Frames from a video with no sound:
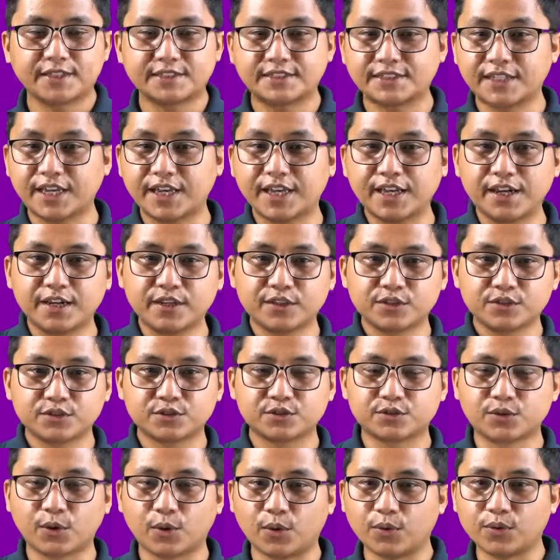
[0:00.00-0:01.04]
sell
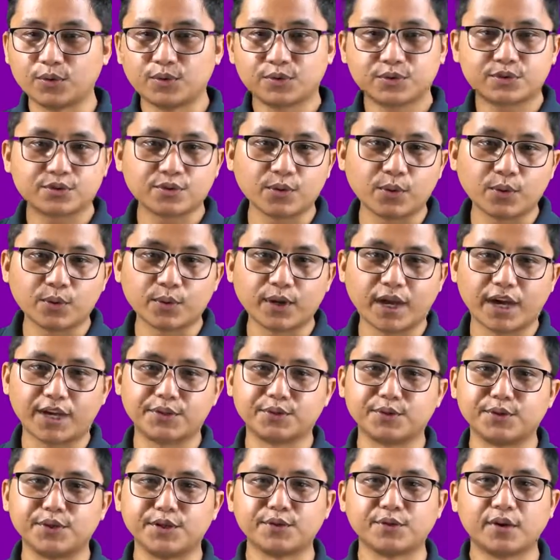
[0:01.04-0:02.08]
sold
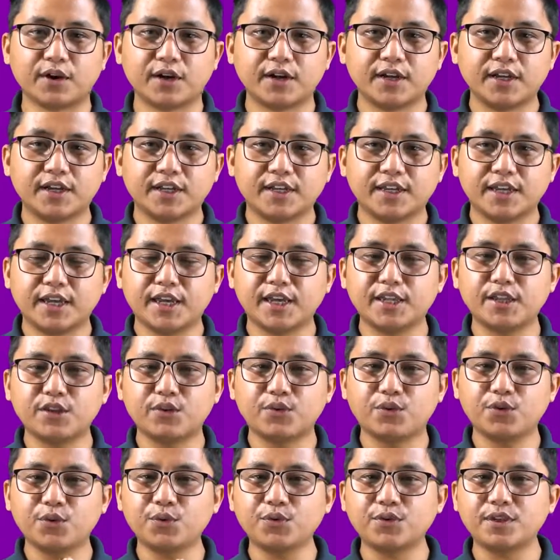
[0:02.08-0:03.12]
haiduni ko and
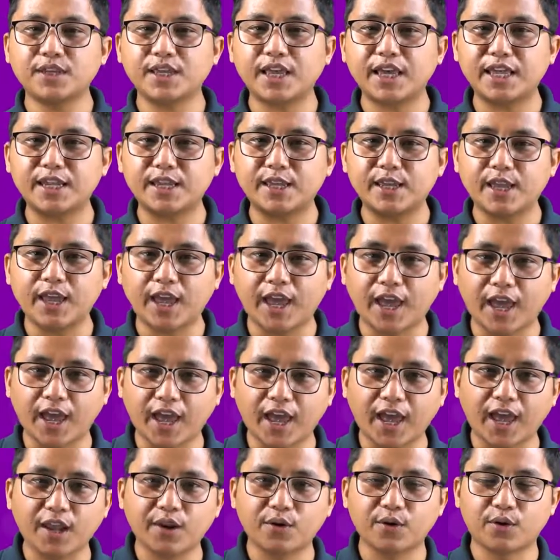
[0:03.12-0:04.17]
do you see any
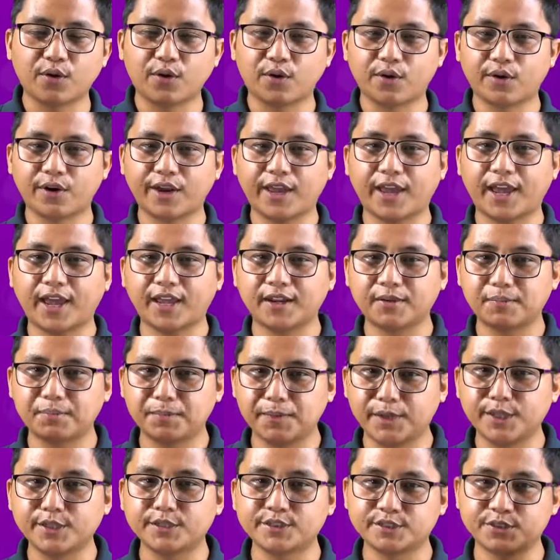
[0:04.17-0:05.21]
had or had
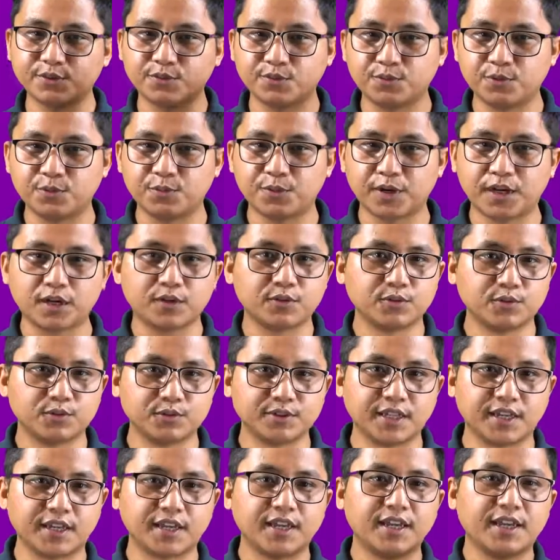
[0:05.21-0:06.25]
been to the ubra
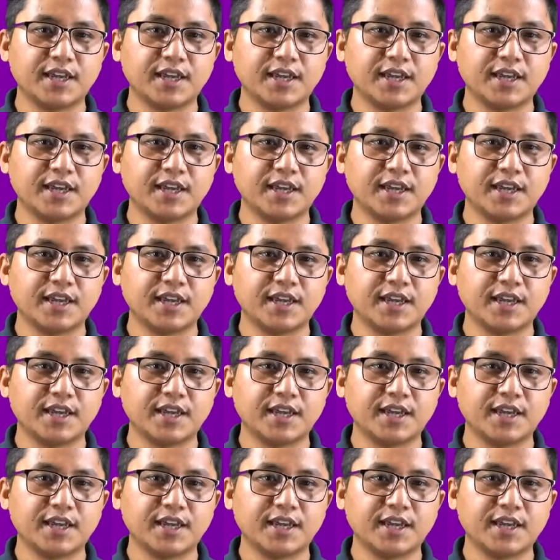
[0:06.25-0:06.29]
ude